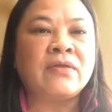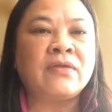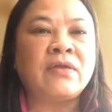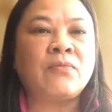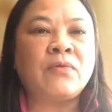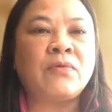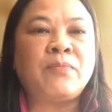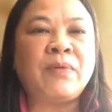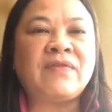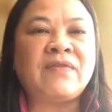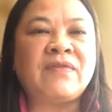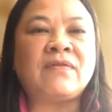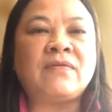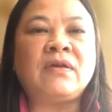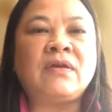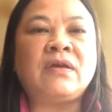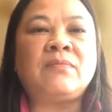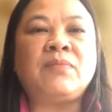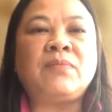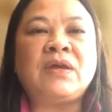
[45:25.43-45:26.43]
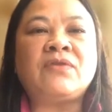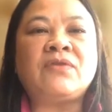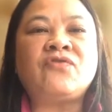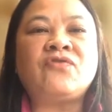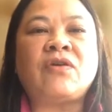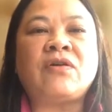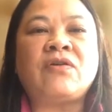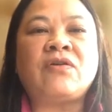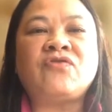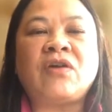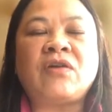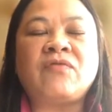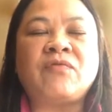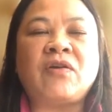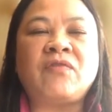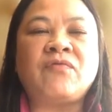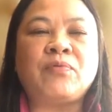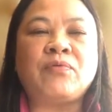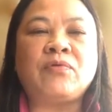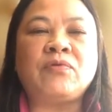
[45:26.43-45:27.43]
that would basically be in charge of
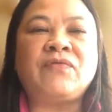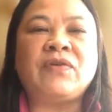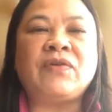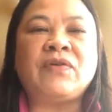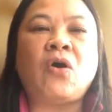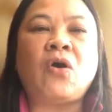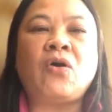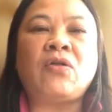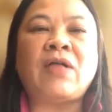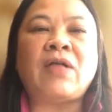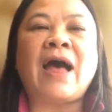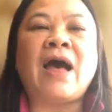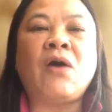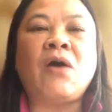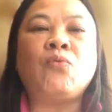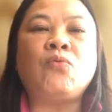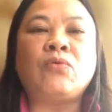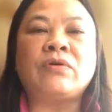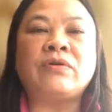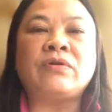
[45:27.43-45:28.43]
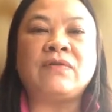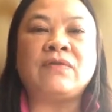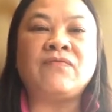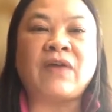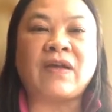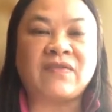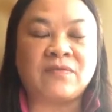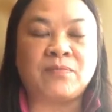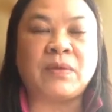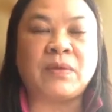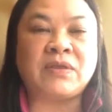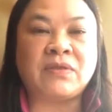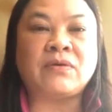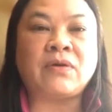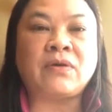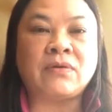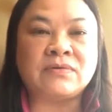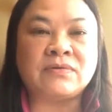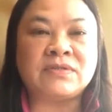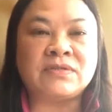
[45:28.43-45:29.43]
approving all outward investment that
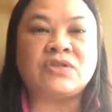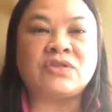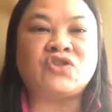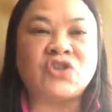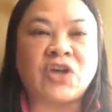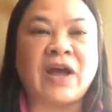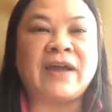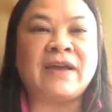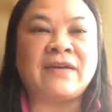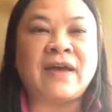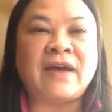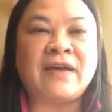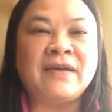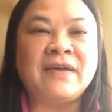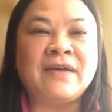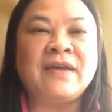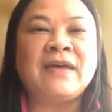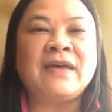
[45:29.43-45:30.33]
goes to China.